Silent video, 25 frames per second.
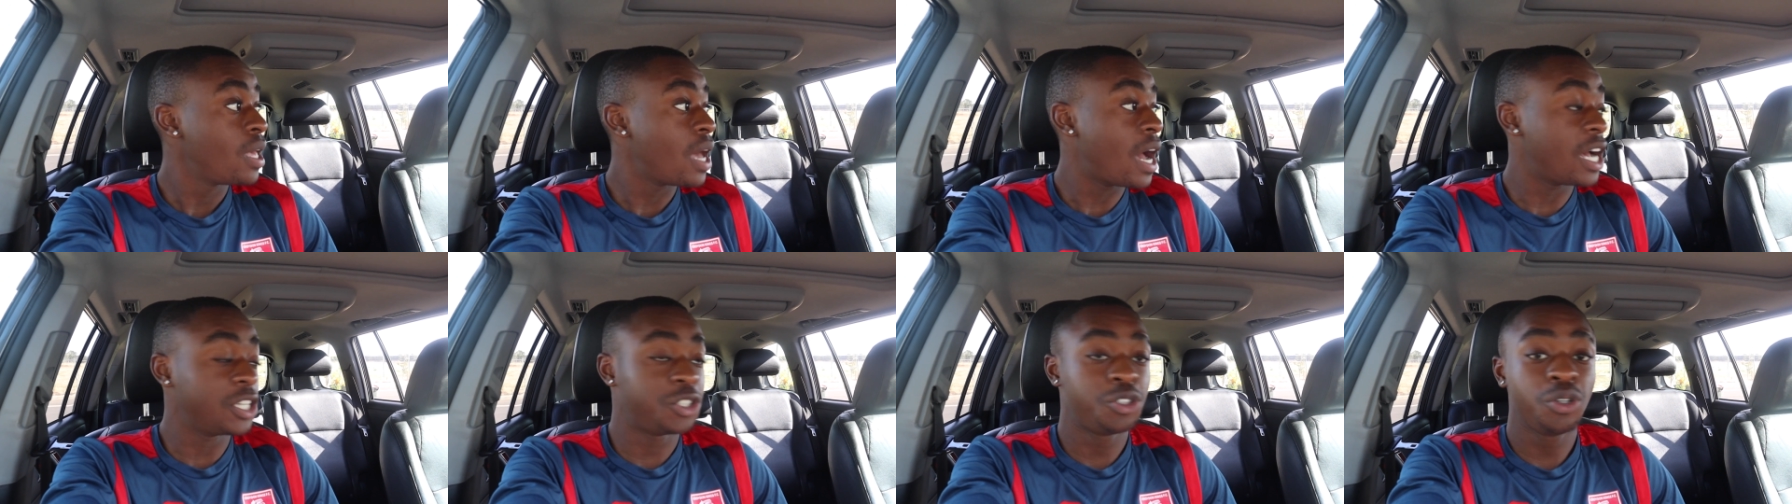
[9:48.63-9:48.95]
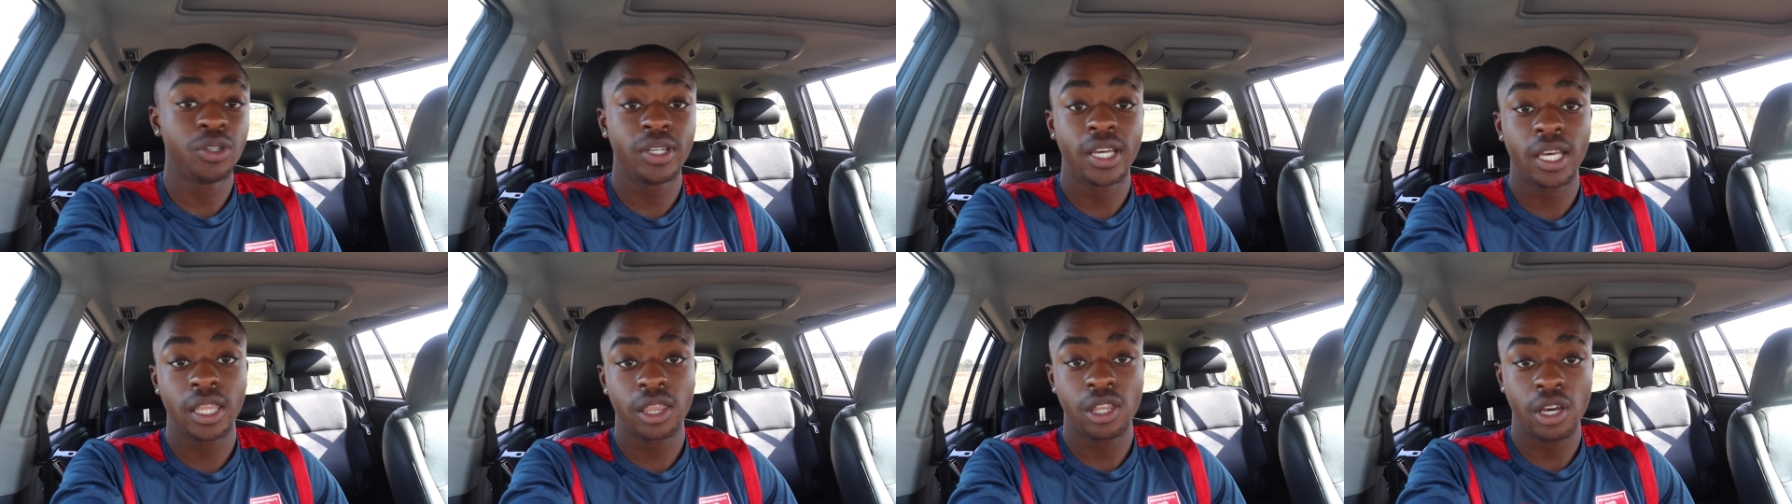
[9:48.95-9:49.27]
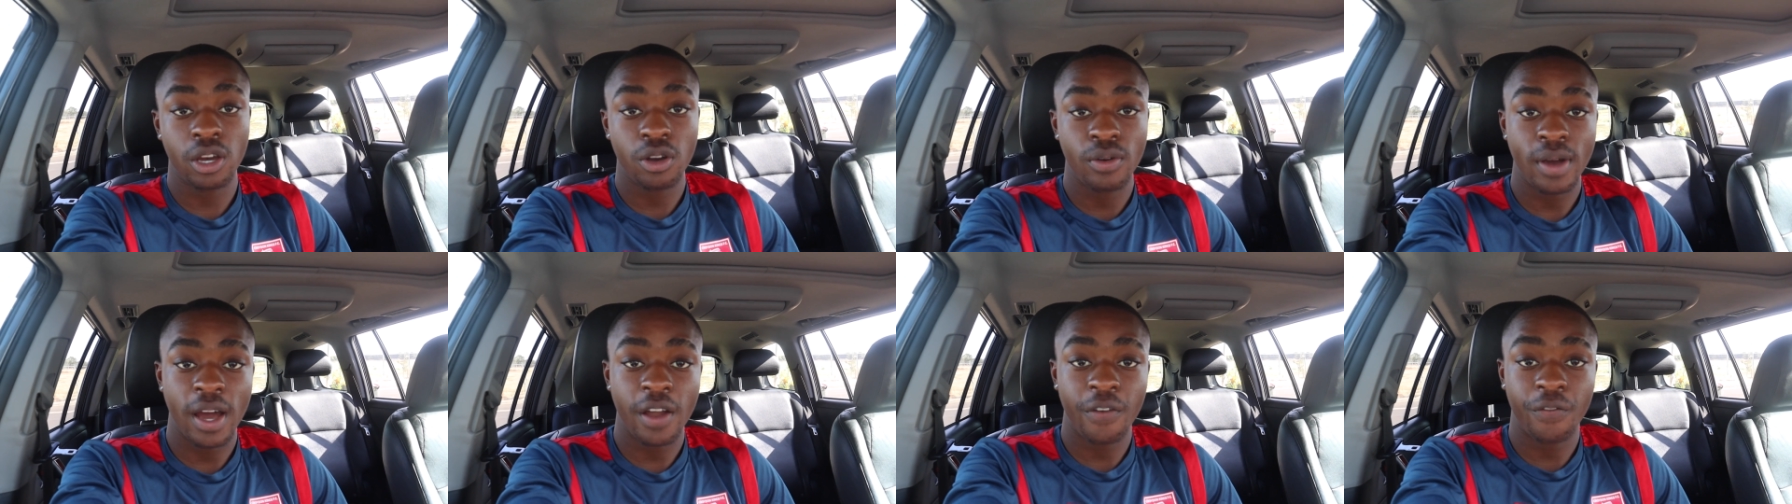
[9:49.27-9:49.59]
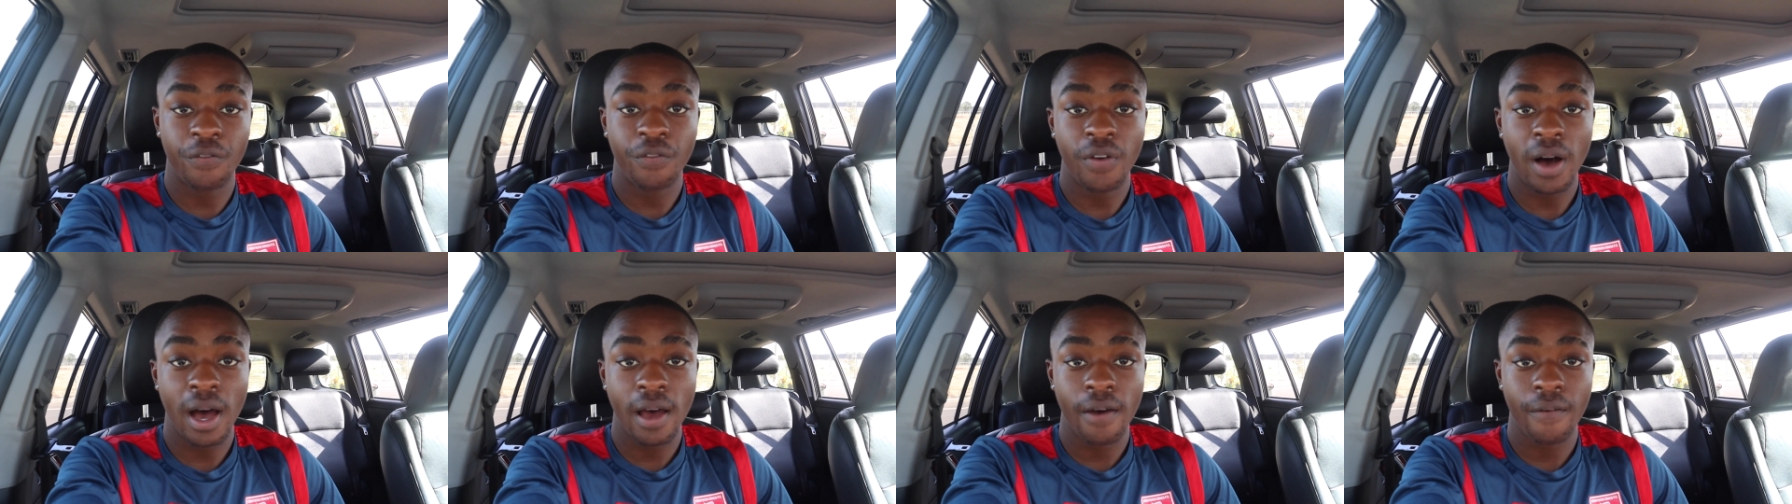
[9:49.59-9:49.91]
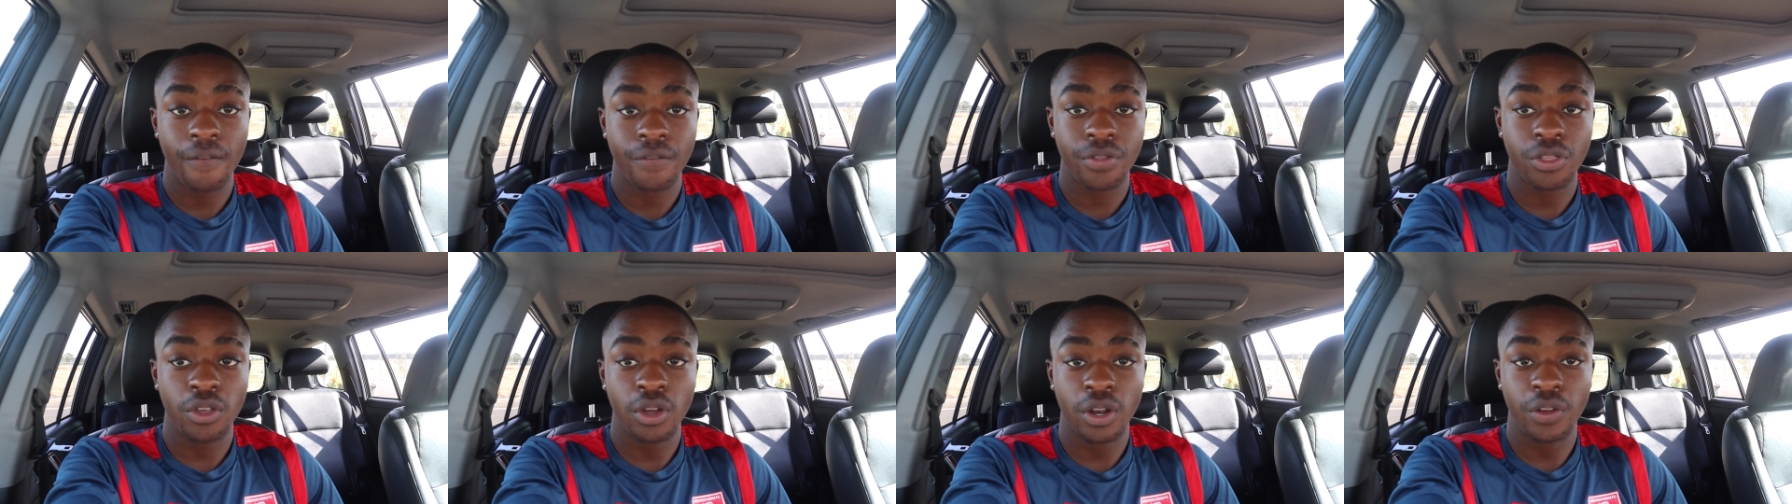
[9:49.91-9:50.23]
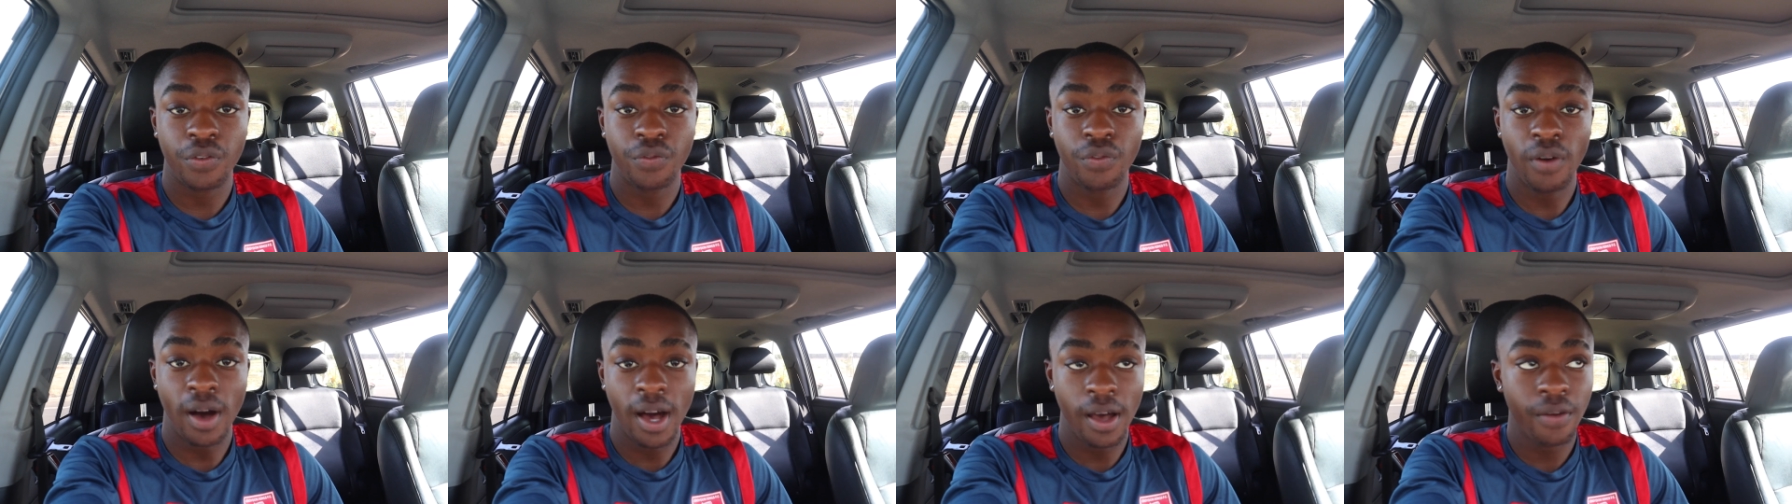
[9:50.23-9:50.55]
I should get there around
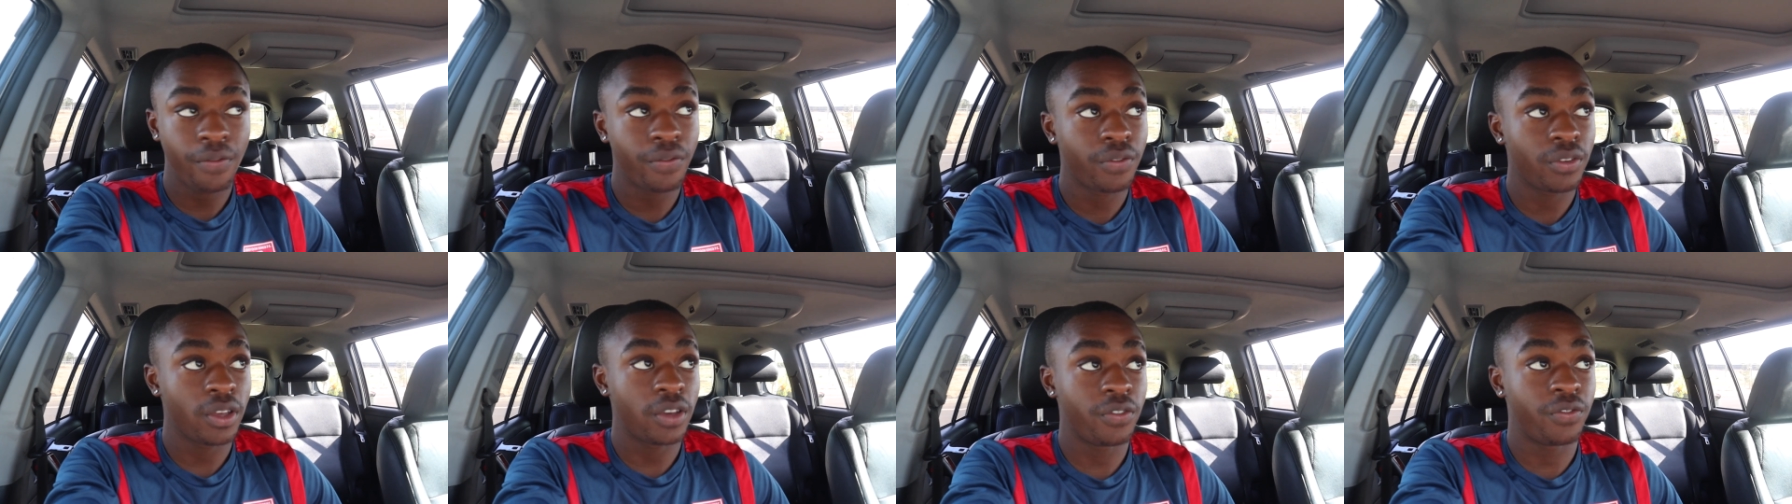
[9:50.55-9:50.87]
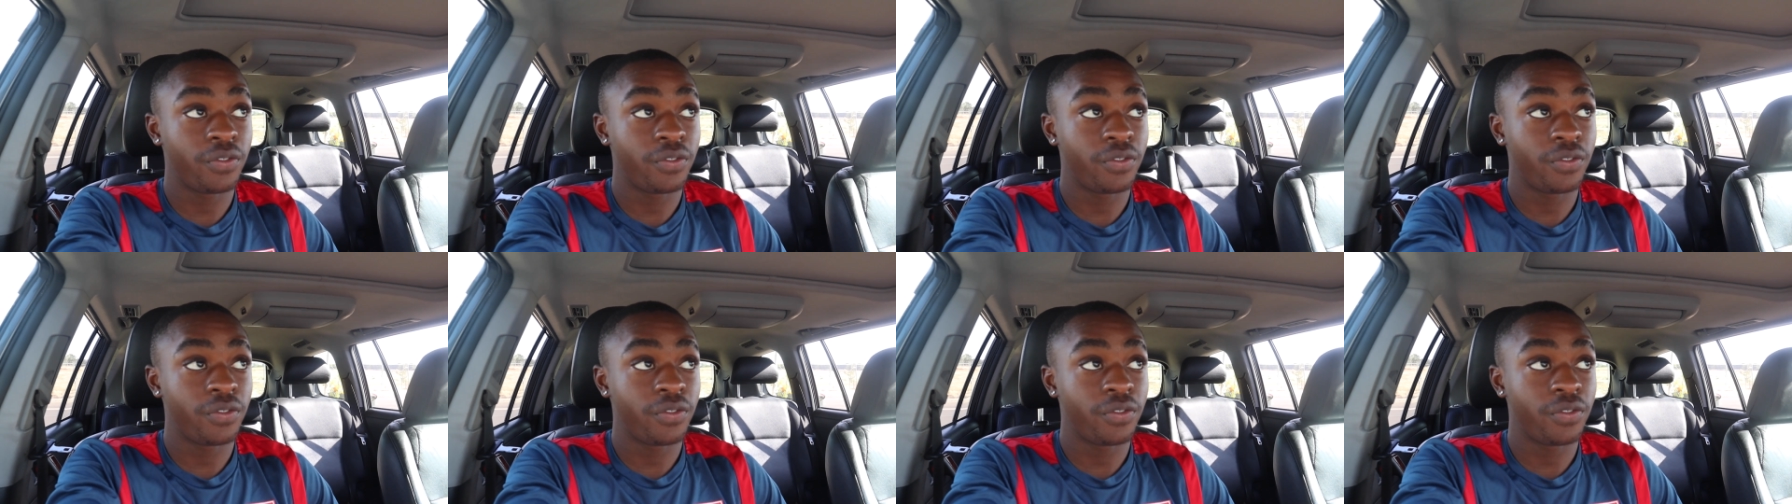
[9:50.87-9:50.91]
5:35